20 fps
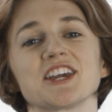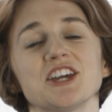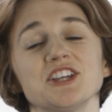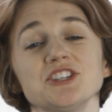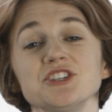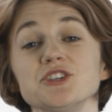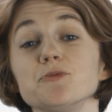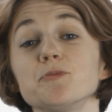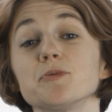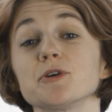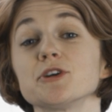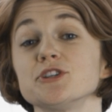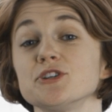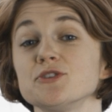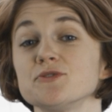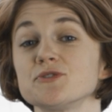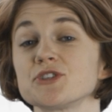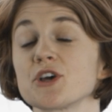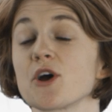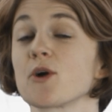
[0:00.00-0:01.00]
Can you
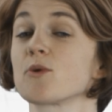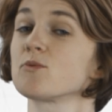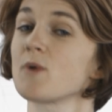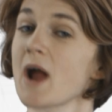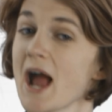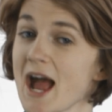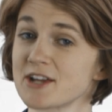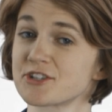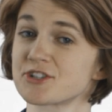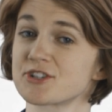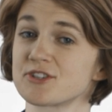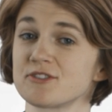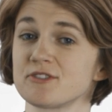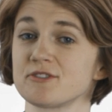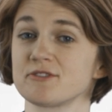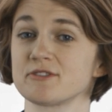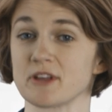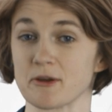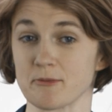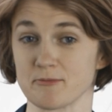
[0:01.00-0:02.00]
produce a
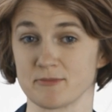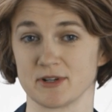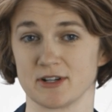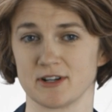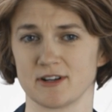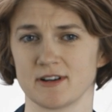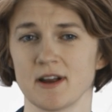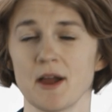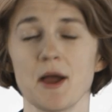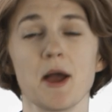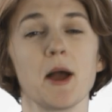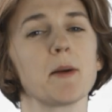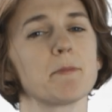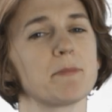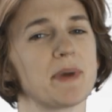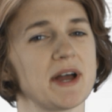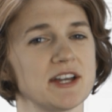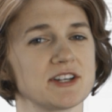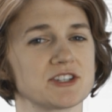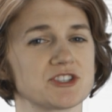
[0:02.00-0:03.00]
rational number
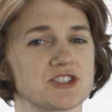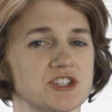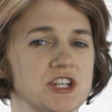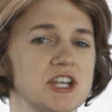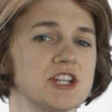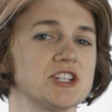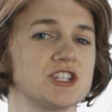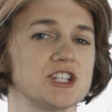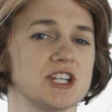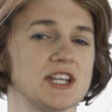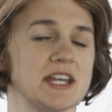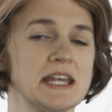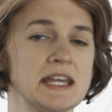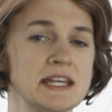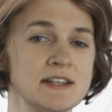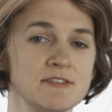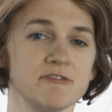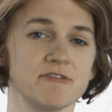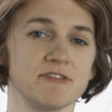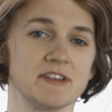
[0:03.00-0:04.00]
by exchanging
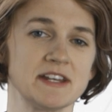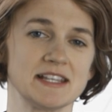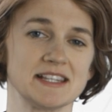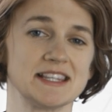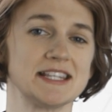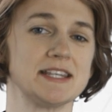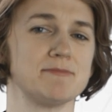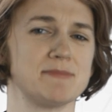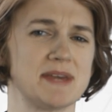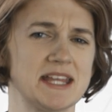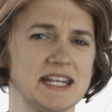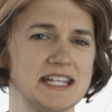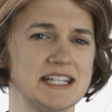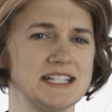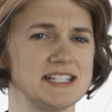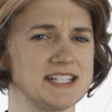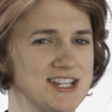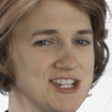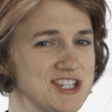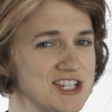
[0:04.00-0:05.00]
infinitely many
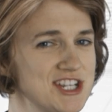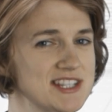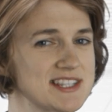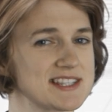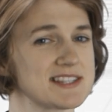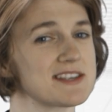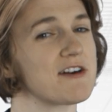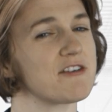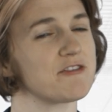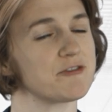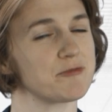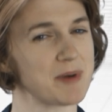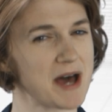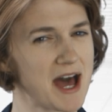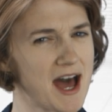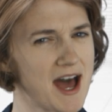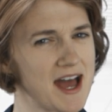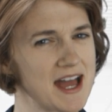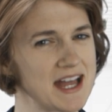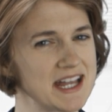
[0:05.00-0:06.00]
digits of
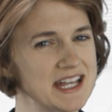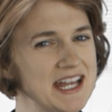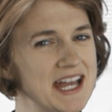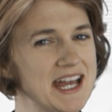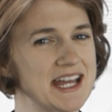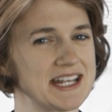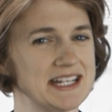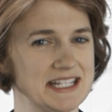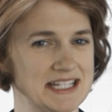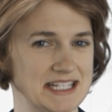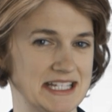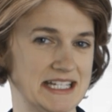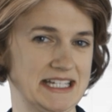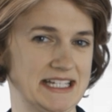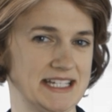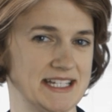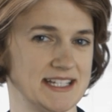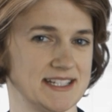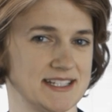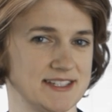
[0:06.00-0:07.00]
pi and
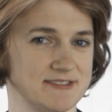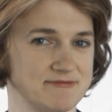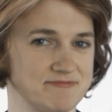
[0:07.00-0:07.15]
e?